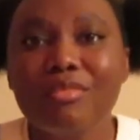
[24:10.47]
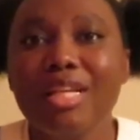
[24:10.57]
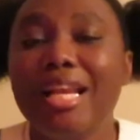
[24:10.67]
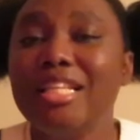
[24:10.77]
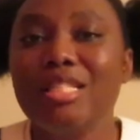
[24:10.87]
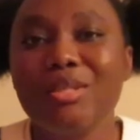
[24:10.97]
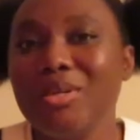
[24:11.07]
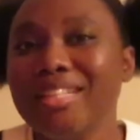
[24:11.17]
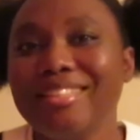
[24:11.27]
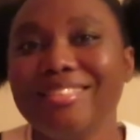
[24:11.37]
Let's
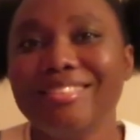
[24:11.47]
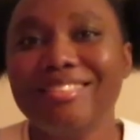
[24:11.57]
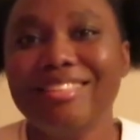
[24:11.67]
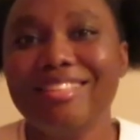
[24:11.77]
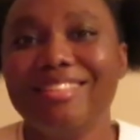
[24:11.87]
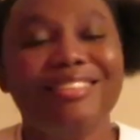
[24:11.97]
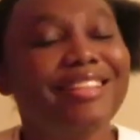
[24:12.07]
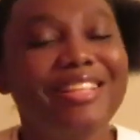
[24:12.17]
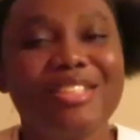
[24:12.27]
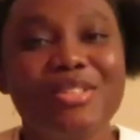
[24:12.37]
talk
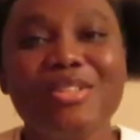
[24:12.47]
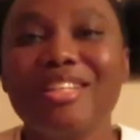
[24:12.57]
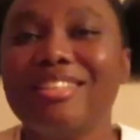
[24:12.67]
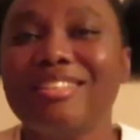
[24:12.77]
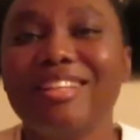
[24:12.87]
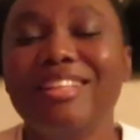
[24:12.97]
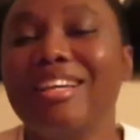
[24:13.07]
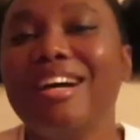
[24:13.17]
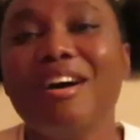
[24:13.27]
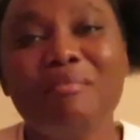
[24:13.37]
on the
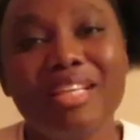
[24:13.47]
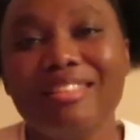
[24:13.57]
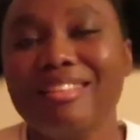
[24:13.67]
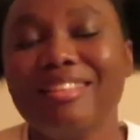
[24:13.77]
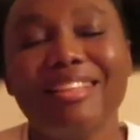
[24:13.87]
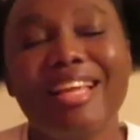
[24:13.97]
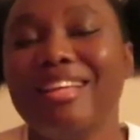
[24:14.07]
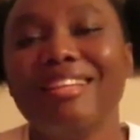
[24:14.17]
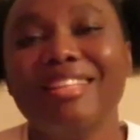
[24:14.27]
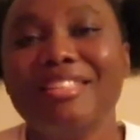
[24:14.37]
comment,
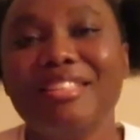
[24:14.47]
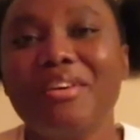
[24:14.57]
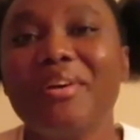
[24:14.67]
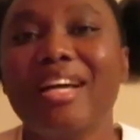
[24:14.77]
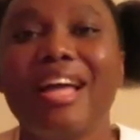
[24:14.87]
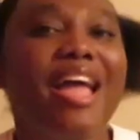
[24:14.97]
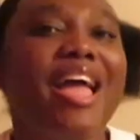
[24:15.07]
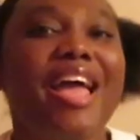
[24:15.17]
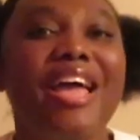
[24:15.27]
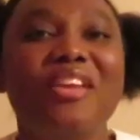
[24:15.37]
like, let's talk.
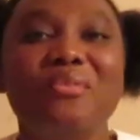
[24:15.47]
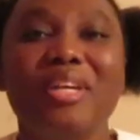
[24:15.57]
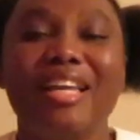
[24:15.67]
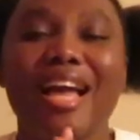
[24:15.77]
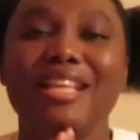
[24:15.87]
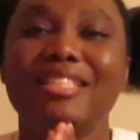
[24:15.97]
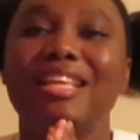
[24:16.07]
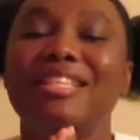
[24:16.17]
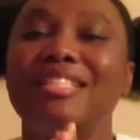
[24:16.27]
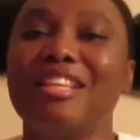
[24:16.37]
Anyway, guys,
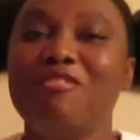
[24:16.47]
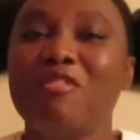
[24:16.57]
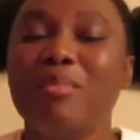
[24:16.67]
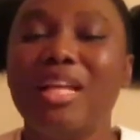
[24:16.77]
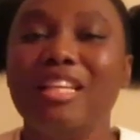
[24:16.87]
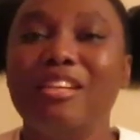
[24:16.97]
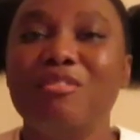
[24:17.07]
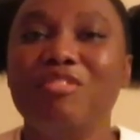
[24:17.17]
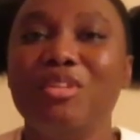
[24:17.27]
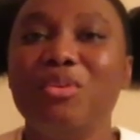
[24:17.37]
that's it for my little
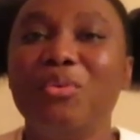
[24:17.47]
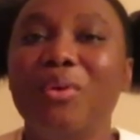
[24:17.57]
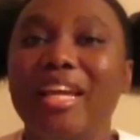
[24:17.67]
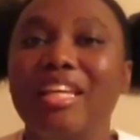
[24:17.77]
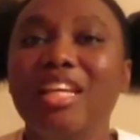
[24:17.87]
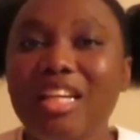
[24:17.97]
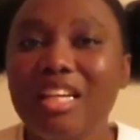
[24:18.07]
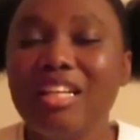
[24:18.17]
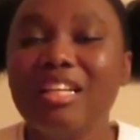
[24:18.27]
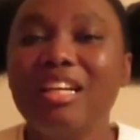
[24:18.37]
video right
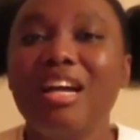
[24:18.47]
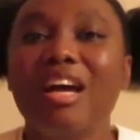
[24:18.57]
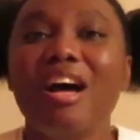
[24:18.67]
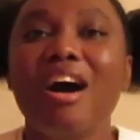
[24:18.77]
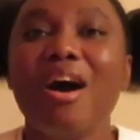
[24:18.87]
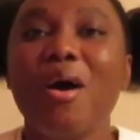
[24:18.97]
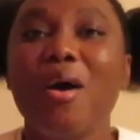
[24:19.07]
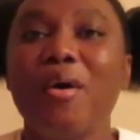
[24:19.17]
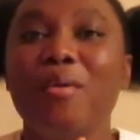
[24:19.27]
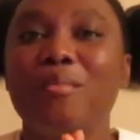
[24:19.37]
here.
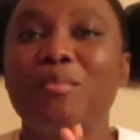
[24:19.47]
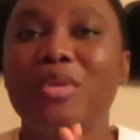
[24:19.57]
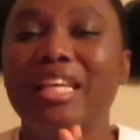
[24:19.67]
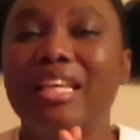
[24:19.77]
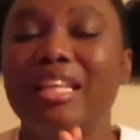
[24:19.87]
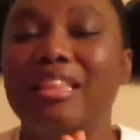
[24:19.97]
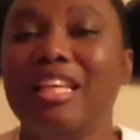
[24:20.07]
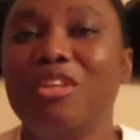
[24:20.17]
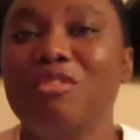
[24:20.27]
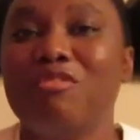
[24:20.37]
Again,
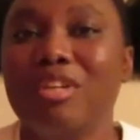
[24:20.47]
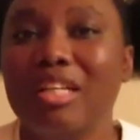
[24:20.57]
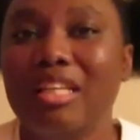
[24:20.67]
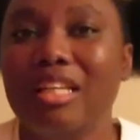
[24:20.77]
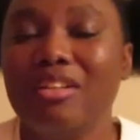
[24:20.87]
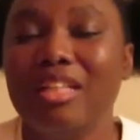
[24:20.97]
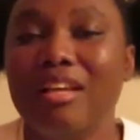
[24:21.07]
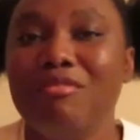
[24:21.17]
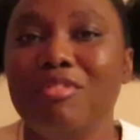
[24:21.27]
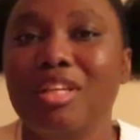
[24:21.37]
thank you for clicking on
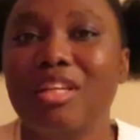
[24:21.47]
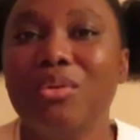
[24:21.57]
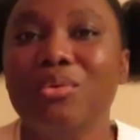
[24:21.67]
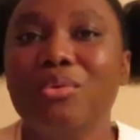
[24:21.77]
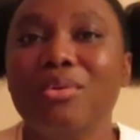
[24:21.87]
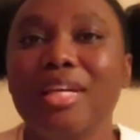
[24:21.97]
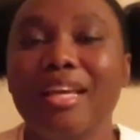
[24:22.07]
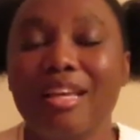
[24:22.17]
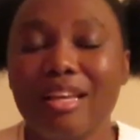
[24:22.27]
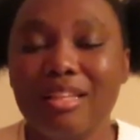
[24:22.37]
that video,
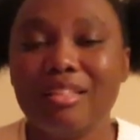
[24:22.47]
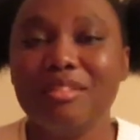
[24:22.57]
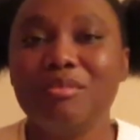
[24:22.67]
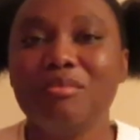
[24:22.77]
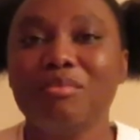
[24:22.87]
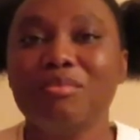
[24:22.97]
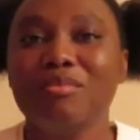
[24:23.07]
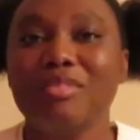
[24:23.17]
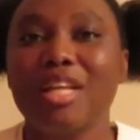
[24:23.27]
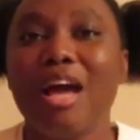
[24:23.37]
and
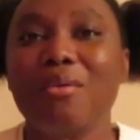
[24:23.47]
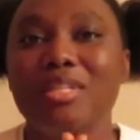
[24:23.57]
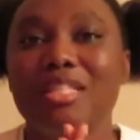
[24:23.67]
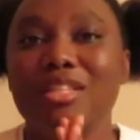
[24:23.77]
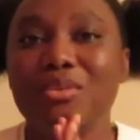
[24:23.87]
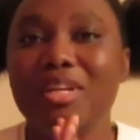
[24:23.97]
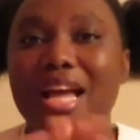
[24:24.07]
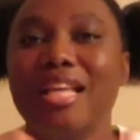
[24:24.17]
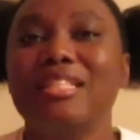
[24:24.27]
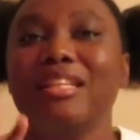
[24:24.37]
I will see you
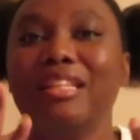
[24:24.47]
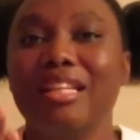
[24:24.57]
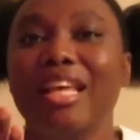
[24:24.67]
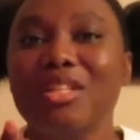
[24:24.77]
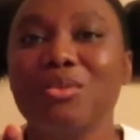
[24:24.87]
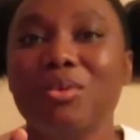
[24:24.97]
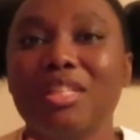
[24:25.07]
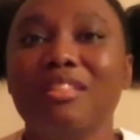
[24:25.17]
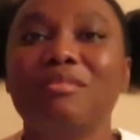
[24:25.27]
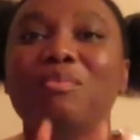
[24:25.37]
guys on the next
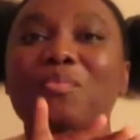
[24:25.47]
one.